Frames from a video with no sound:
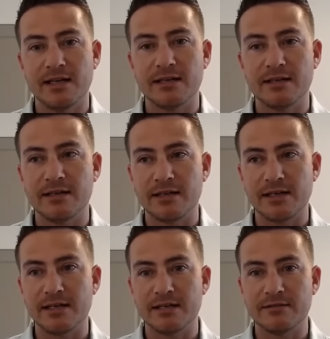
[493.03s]

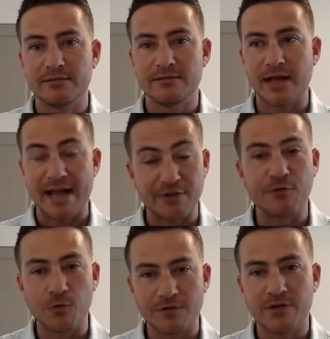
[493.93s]
at the
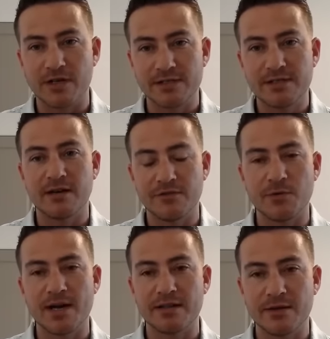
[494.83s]
forefront of the
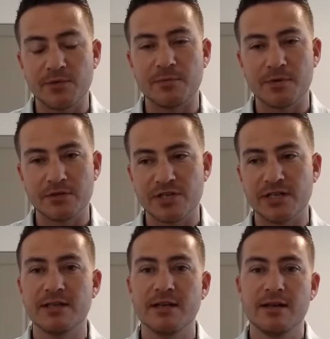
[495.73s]
way that we approach it,